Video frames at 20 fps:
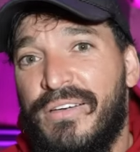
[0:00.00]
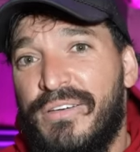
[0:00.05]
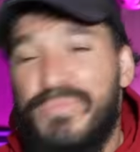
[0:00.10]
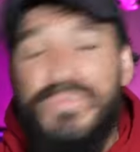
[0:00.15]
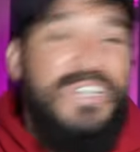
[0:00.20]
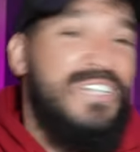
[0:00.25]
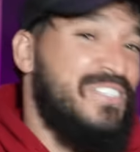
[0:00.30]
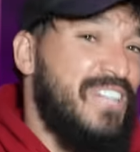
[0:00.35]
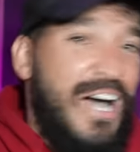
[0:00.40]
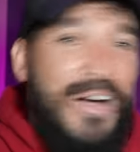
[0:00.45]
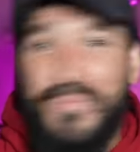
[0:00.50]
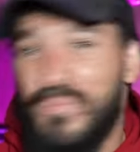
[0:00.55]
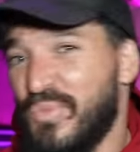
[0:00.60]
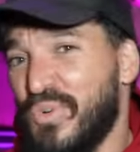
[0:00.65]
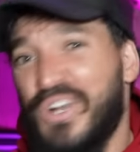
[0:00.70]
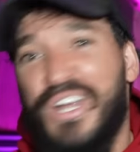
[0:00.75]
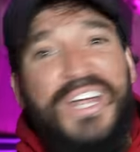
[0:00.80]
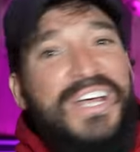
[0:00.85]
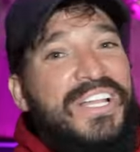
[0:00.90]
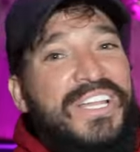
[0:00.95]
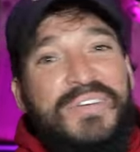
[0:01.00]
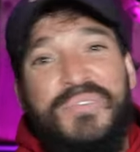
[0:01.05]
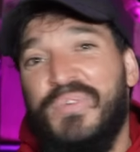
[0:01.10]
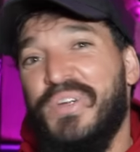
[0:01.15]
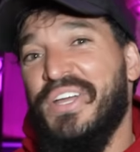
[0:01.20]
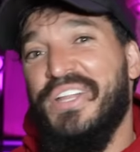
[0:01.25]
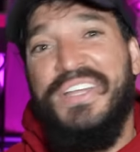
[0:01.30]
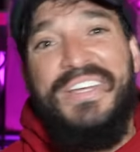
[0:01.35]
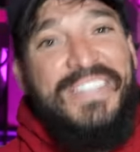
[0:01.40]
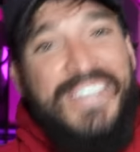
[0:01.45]
Because I'm
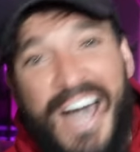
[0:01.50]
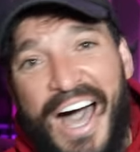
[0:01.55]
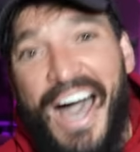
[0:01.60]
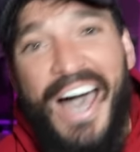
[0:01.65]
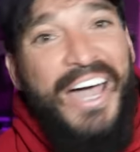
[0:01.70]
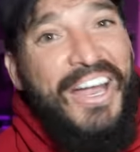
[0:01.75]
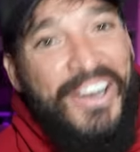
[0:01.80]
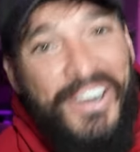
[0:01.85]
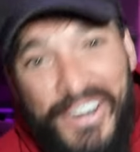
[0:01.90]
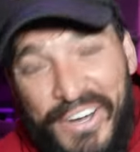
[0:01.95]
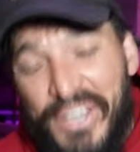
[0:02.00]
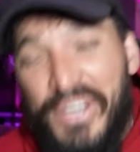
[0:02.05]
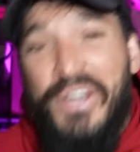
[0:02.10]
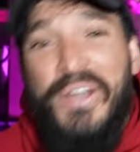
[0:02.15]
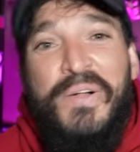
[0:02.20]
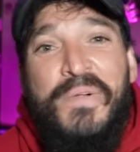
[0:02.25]
really tired